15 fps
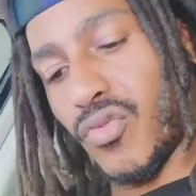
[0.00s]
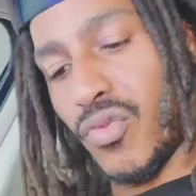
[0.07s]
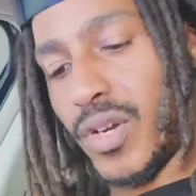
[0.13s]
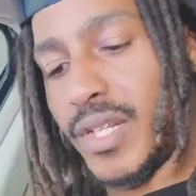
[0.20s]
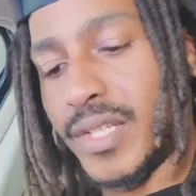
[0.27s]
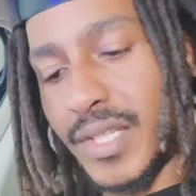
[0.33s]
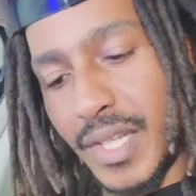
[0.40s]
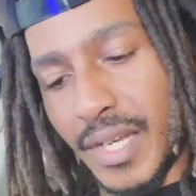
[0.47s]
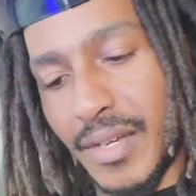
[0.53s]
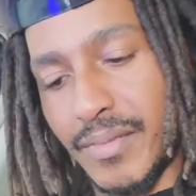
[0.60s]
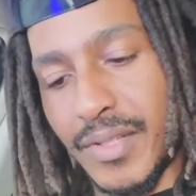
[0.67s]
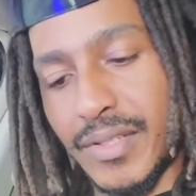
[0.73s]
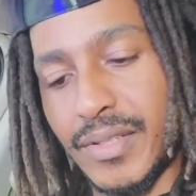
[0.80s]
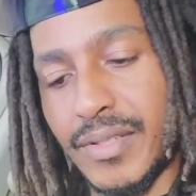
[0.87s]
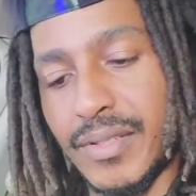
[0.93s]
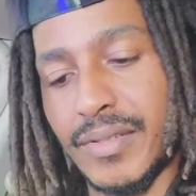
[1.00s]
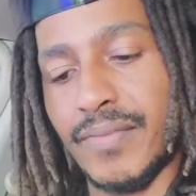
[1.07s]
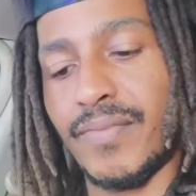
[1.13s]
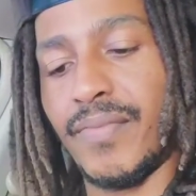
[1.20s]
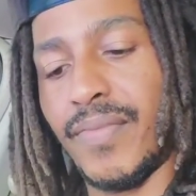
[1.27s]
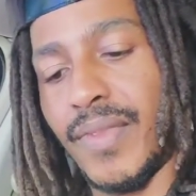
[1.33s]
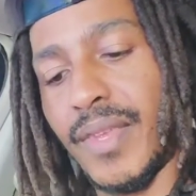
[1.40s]
Ren Thomas,
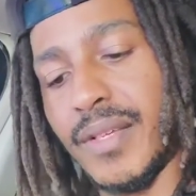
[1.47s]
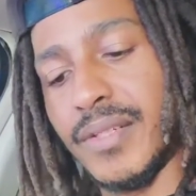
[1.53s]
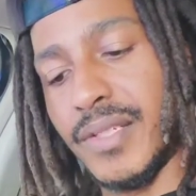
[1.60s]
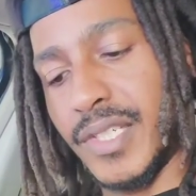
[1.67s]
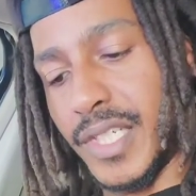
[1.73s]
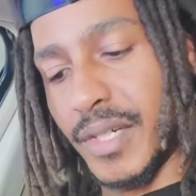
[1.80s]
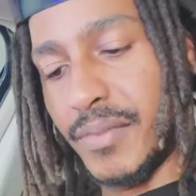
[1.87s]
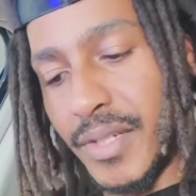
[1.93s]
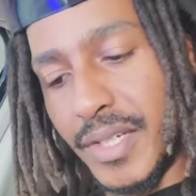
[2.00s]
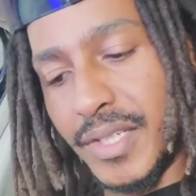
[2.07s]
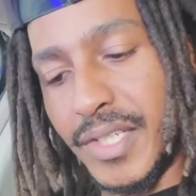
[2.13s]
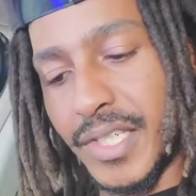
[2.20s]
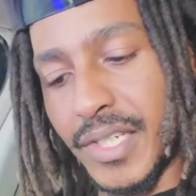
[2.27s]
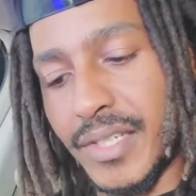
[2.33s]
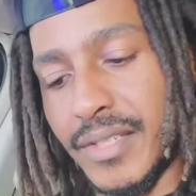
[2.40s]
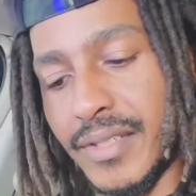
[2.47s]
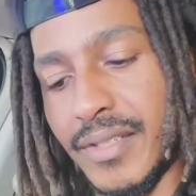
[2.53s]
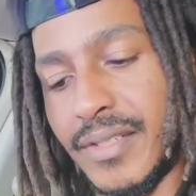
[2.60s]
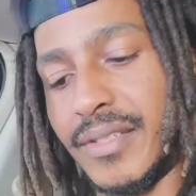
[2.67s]
Jibba the Gent,